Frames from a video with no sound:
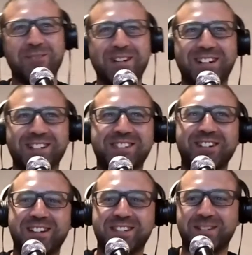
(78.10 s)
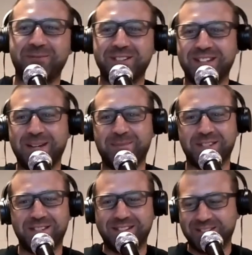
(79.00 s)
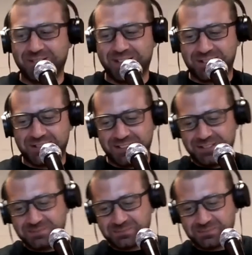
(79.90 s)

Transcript: went all serious. I went the opposite direction there.